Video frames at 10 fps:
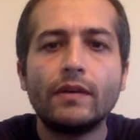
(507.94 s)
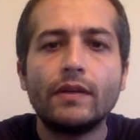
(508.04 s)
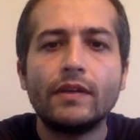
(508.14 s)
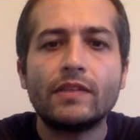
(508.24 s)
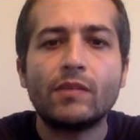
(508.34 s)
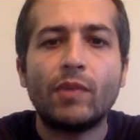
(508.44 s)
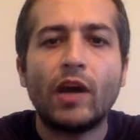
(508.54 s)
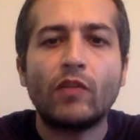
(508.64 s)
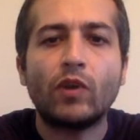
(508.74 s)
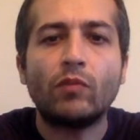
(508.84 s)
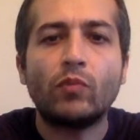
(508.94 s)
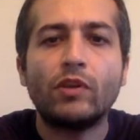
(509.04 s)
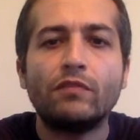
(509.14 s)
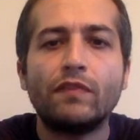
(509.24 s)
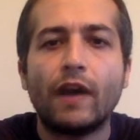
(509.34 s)
it's about
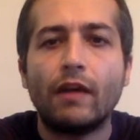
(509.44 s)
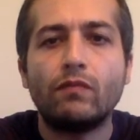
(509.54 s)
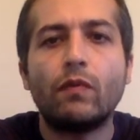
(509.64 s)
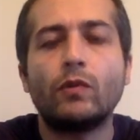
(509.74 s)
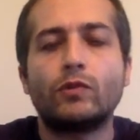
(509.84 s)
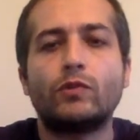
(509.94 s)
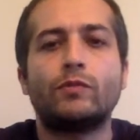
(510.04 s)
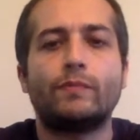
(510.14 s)
1.5 volts.